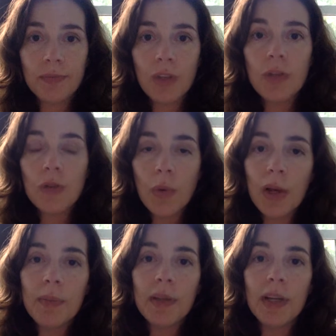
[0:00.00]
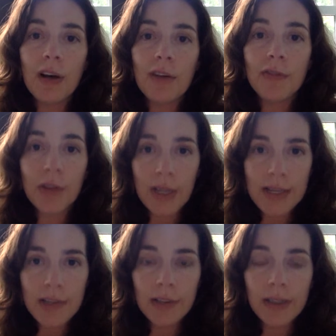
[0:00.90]
use quite a bit of
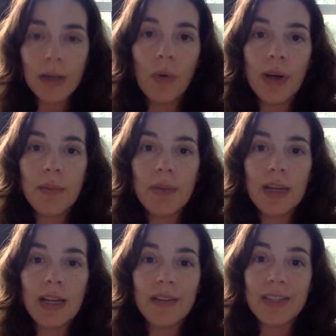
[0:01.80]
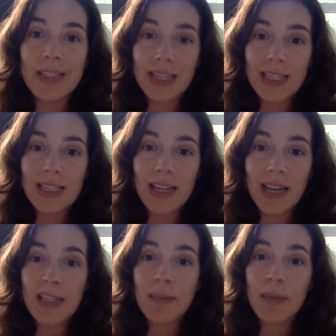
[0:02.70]
fertilizer and quite a bit of
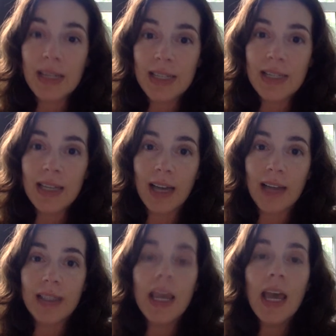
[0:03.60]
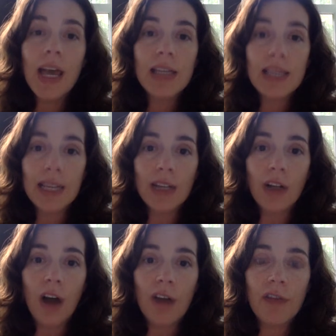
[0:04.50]
insecticides and pesticides to kill
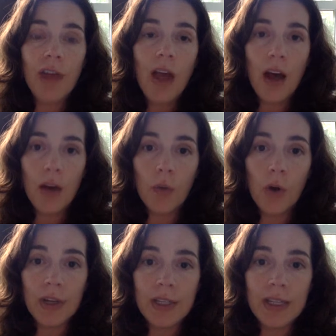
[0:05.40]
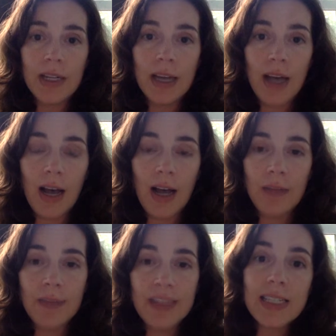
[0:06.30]
off unwanted
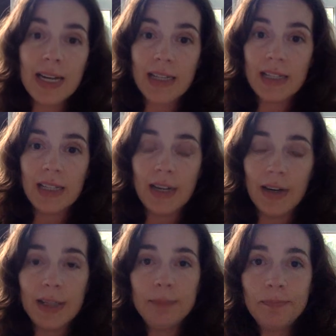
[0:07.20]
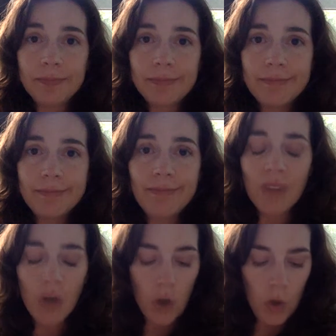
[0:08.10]
insects in the area.
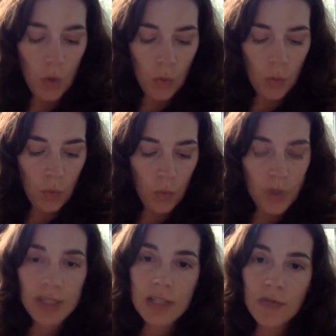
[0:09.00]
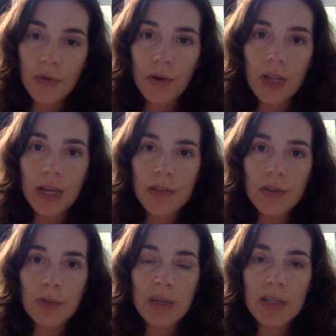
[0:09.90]
Once these
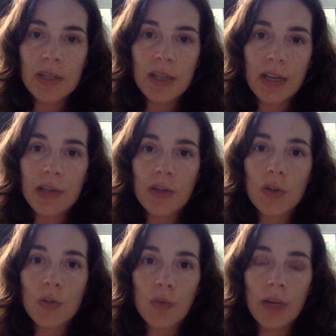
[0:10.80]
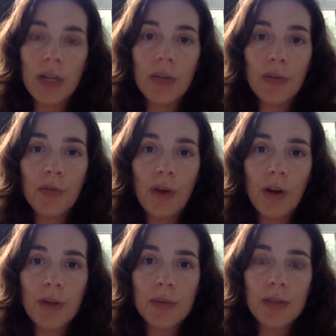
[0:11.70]
fertilizers and pesticides are sprayed on the
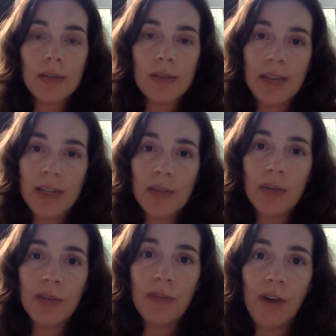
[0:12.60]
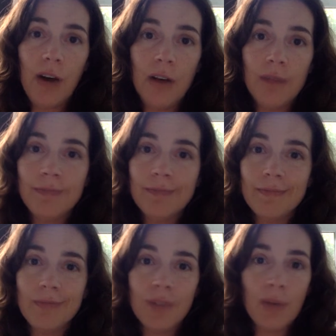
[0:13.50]
farms, next rainfall,
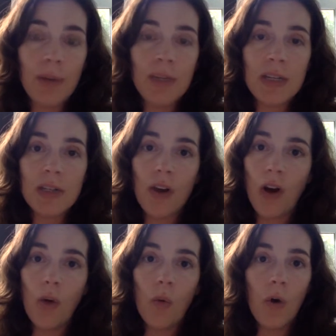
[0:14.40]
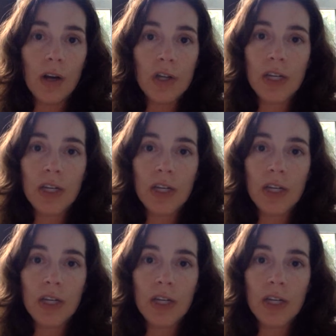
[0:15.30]
the remnants all wash